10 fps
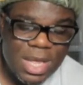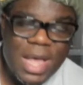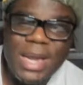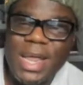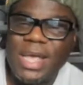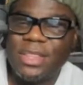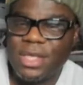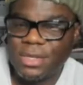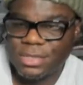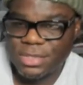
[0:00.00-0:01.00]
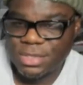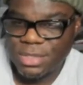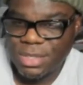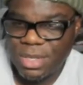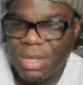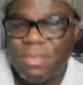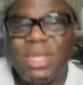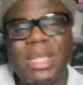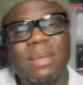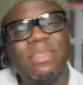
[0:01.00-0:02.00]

I like those. But then I'm